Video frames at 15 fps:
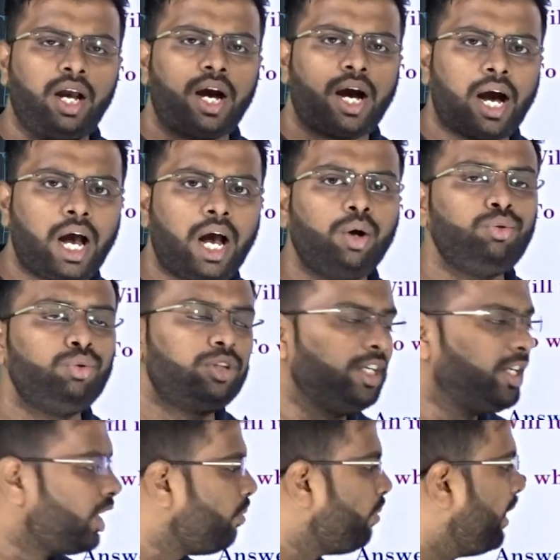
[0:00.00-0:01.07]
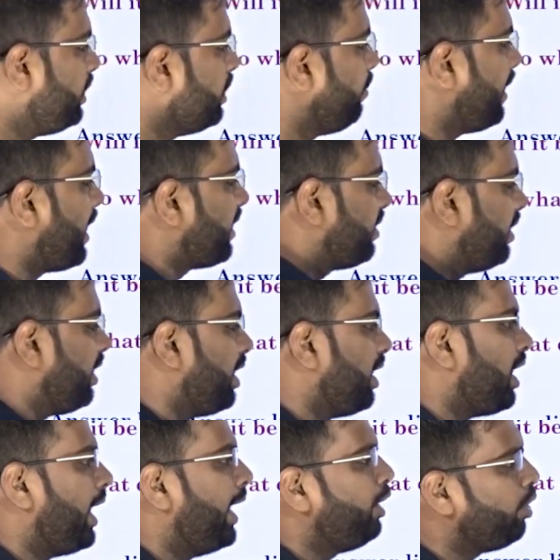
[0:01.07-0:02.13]
how to determine the metacentric
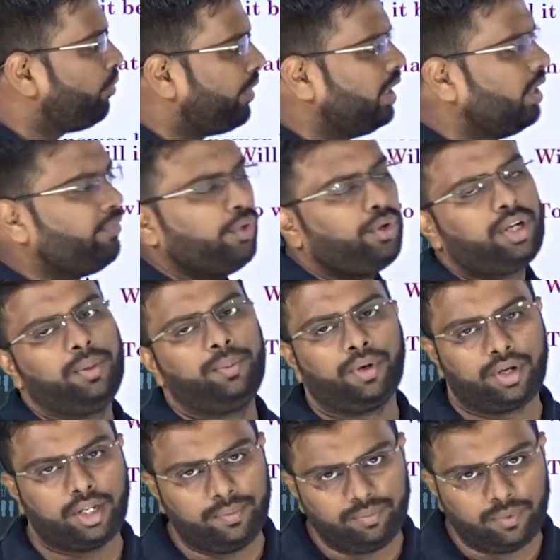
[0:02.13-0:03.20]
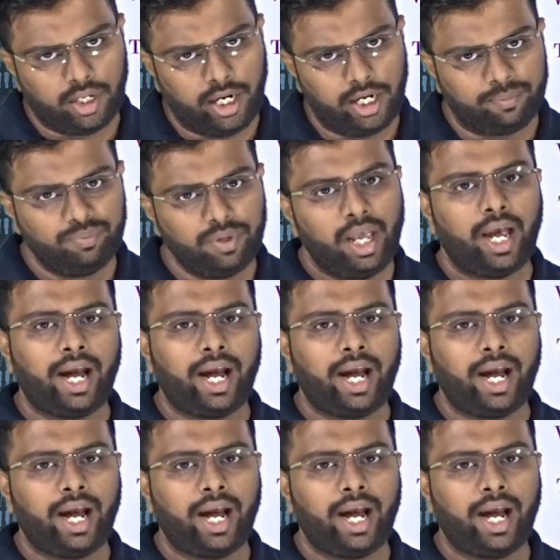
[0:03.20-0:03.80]
height of any floating body, right?